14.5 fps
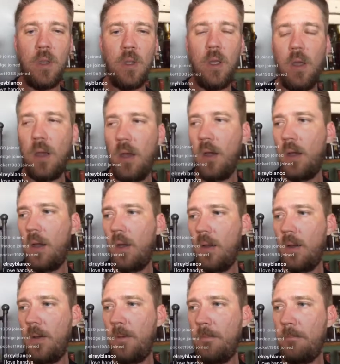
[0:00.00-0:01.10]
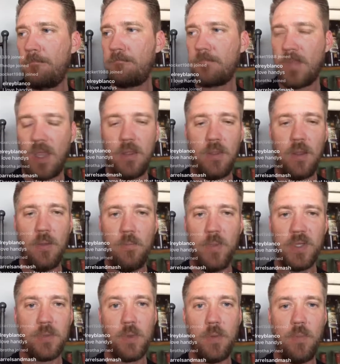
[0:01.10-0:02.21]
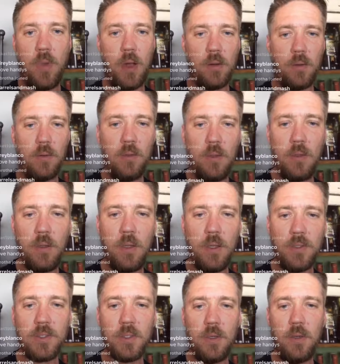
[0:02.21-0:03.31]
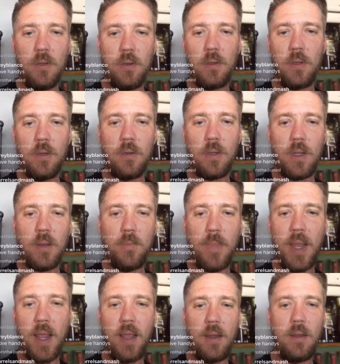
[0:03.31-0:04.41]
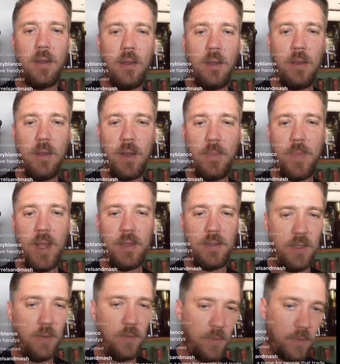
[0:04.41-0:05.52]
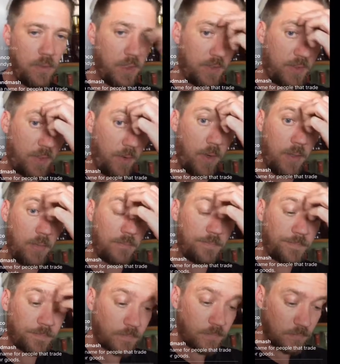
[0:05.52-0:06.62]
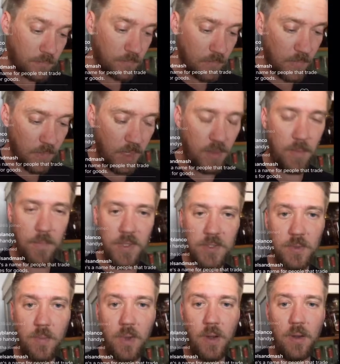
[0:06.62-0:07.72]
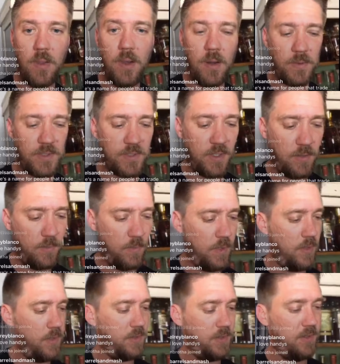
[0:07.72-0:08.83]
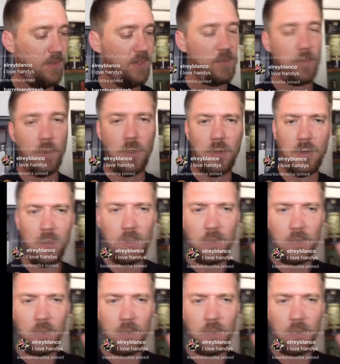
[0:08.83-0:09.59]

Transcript: and then a mystery bottle. So not a bad deal considering. And the mystery bottle that I was sent was this one.